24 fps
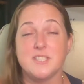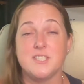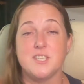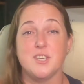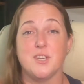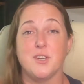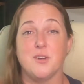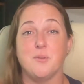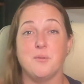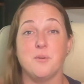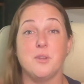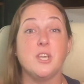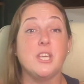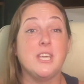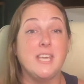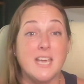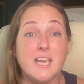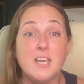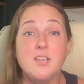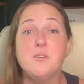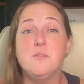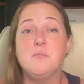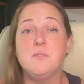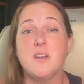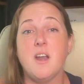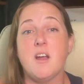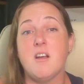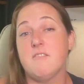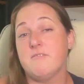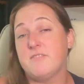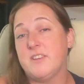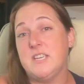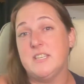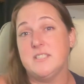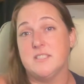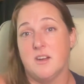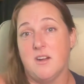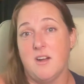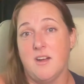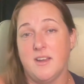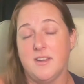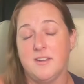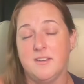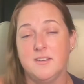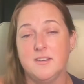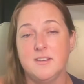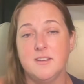to? Get you an RV, Dawn.